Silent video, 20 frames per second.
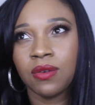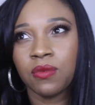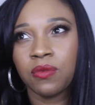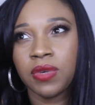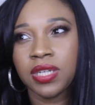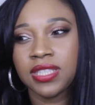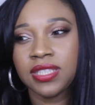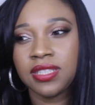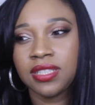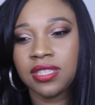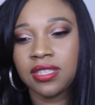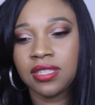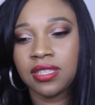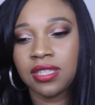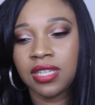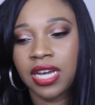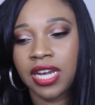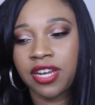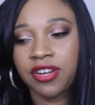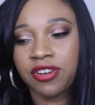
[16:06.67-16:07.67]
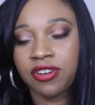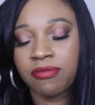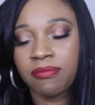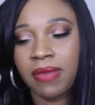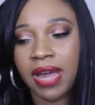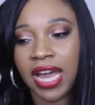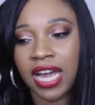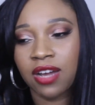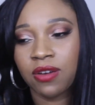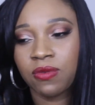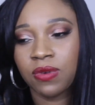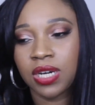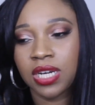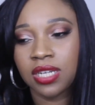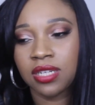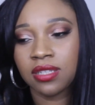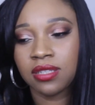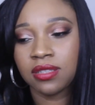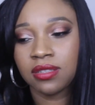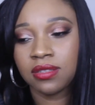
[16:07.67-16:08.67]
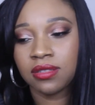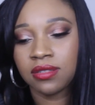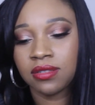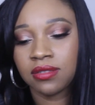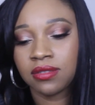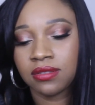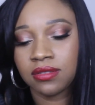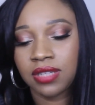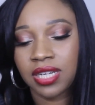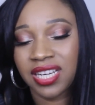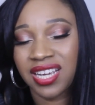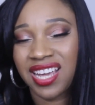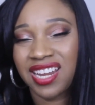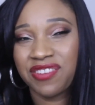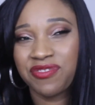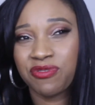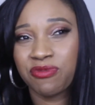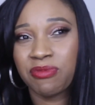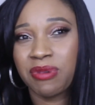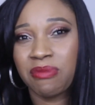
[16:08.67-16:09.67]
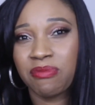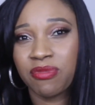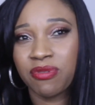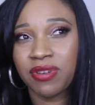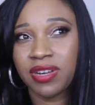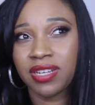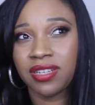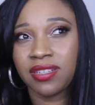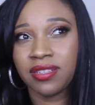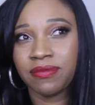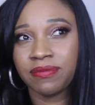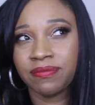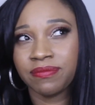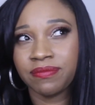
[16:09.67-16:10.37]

what's the lighter MAC one? I can't even remember it.